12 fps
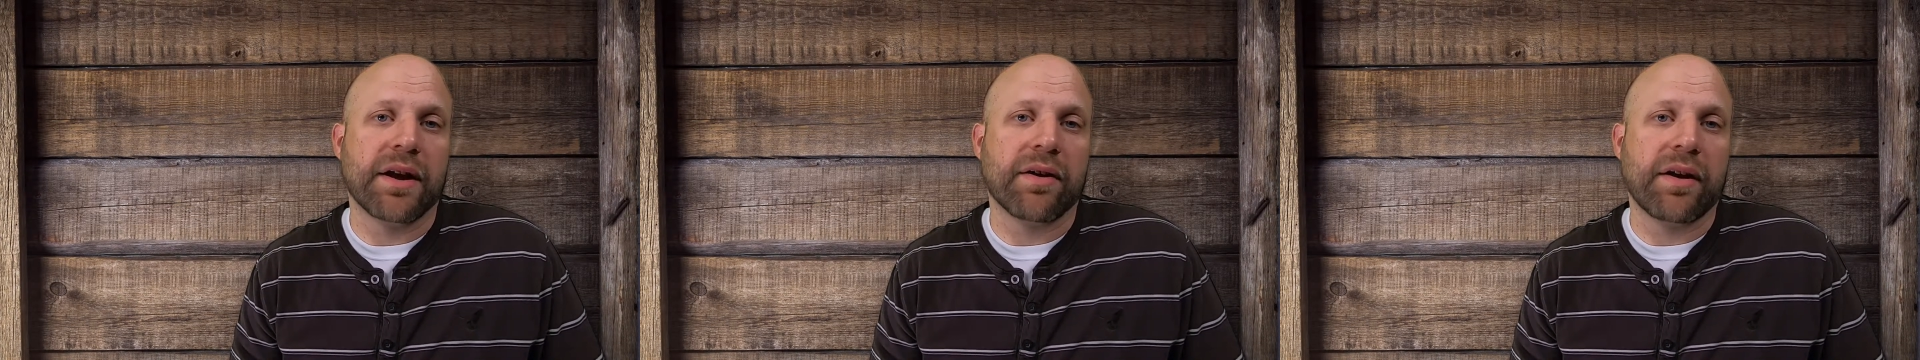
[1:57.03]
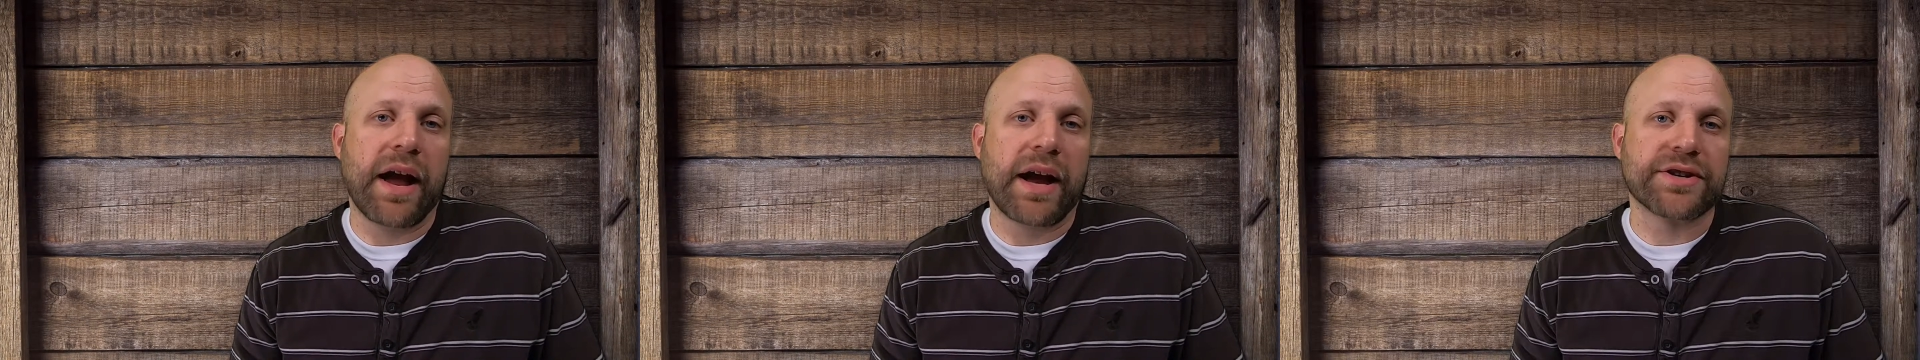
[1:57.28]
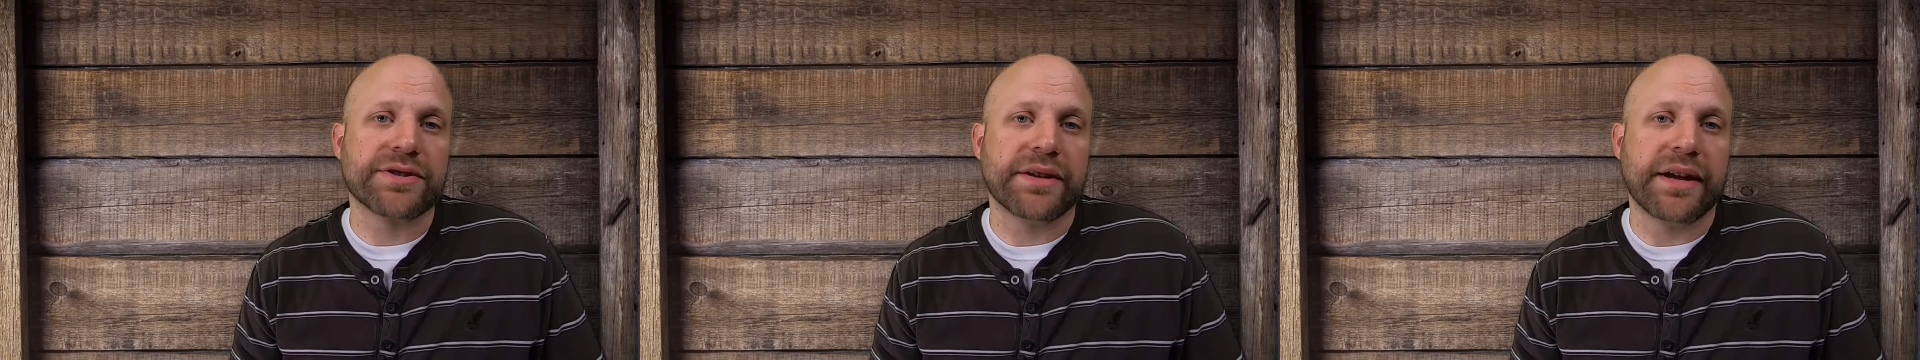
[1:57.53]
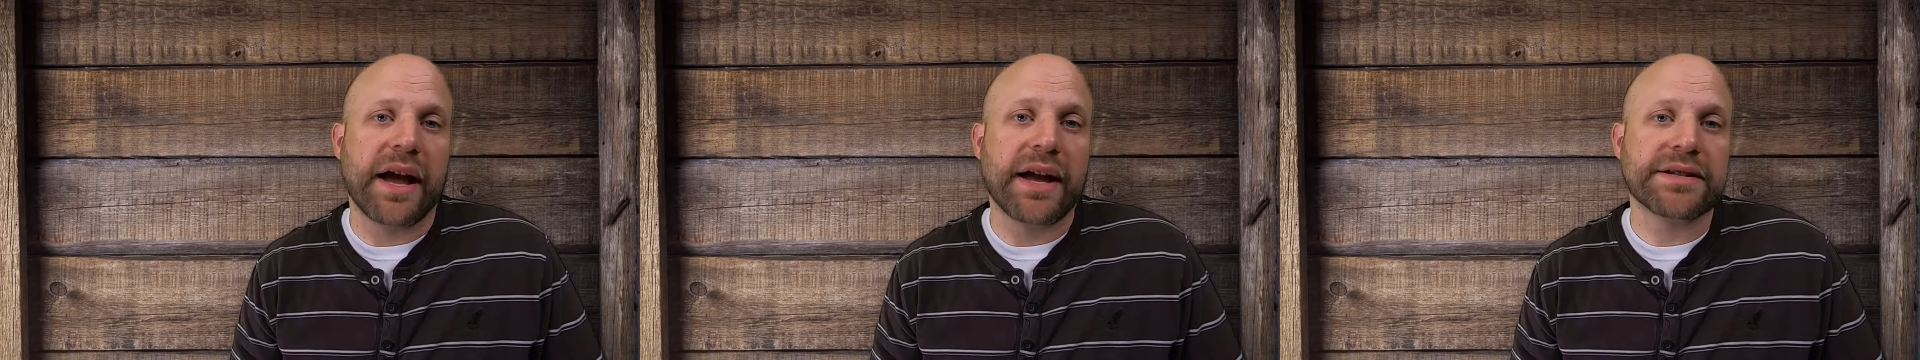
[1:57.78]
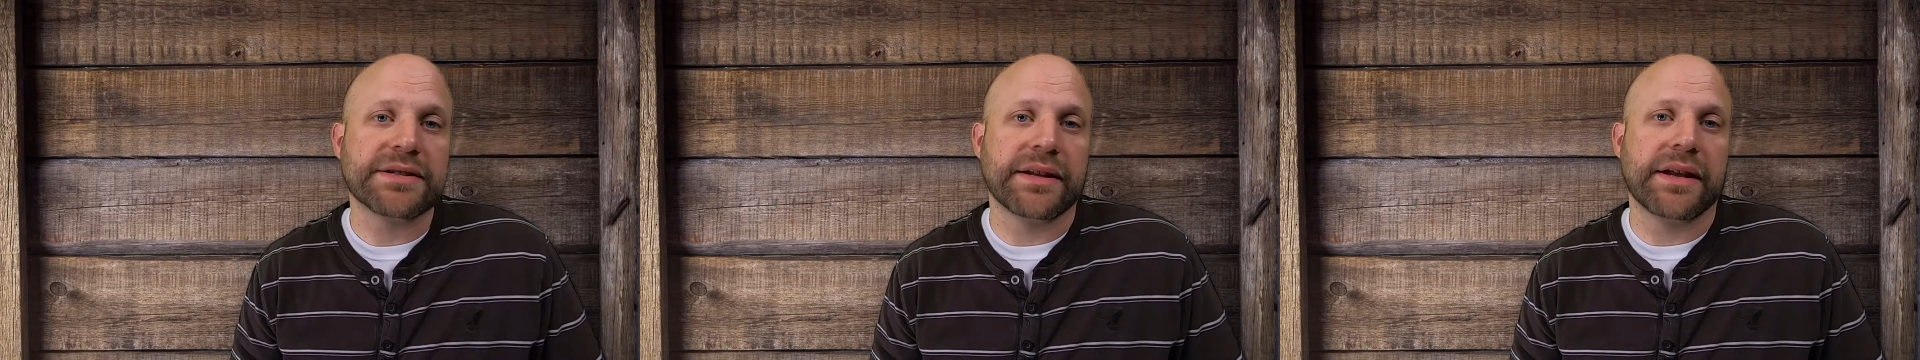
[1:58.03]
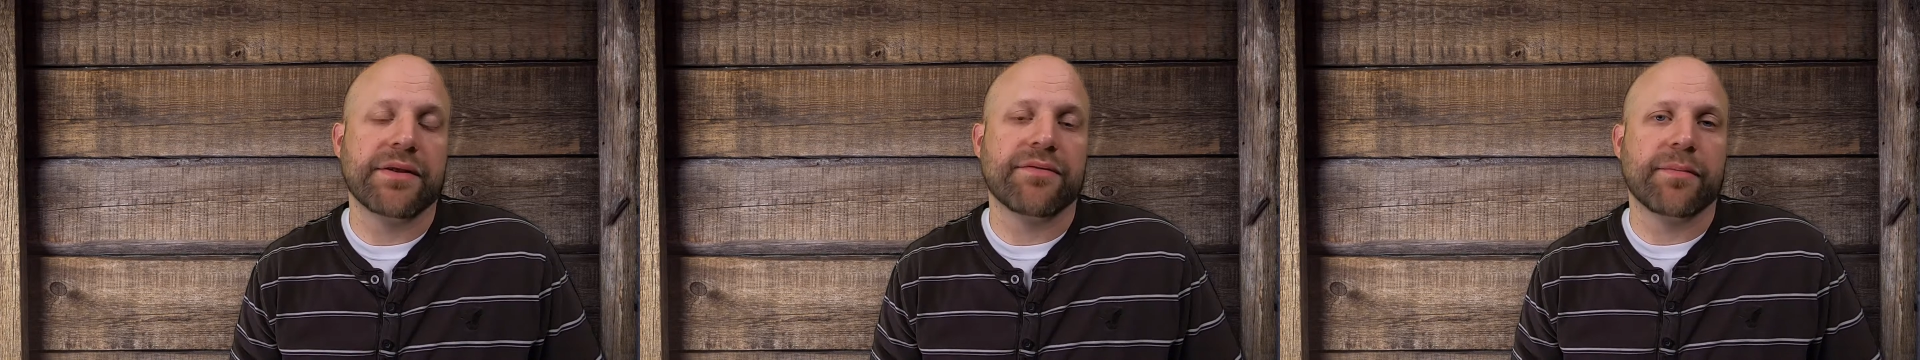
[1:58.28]
are actually
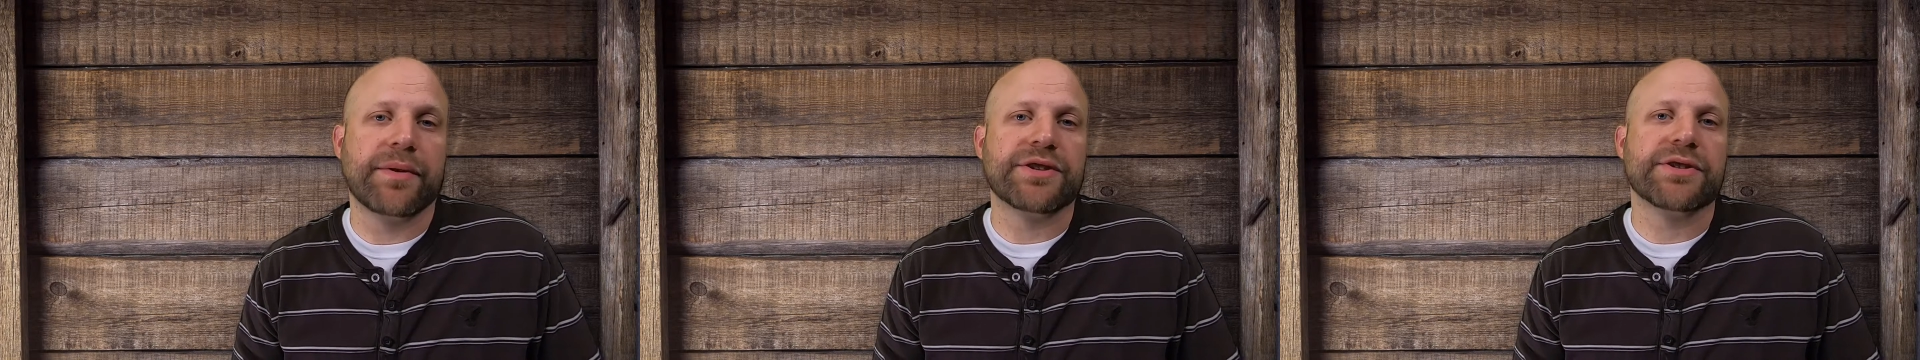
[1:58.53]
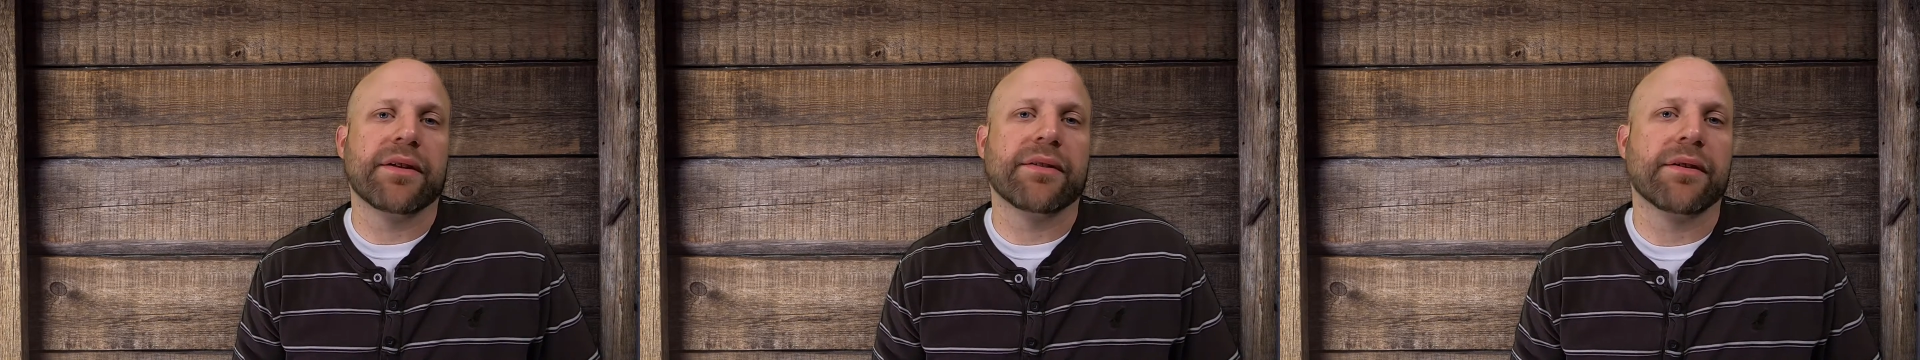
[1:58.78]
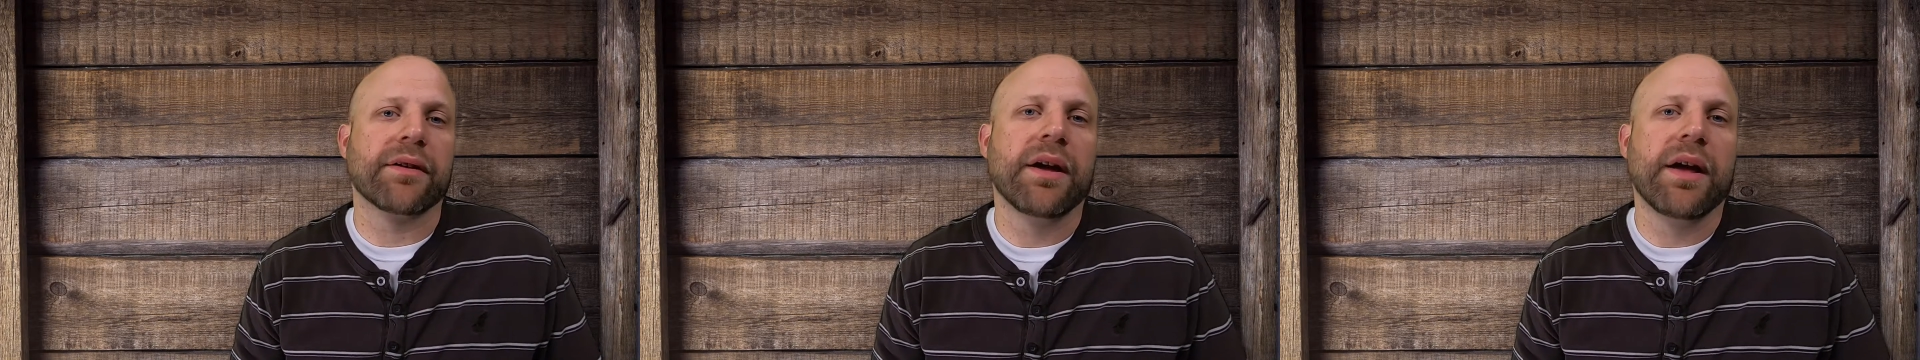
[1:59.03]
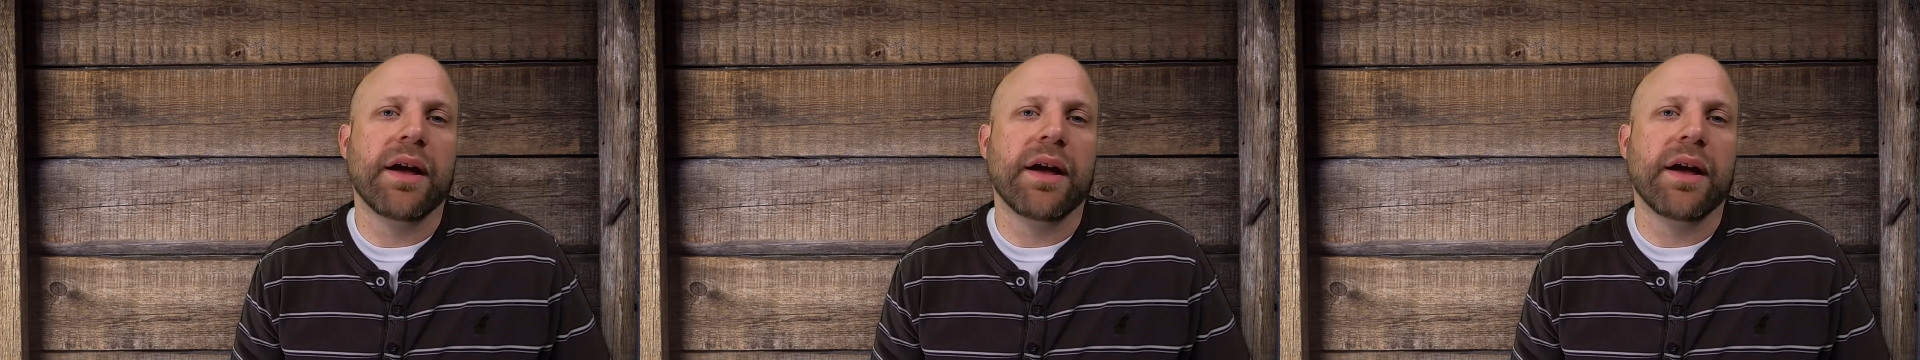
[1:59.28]
isolated from each other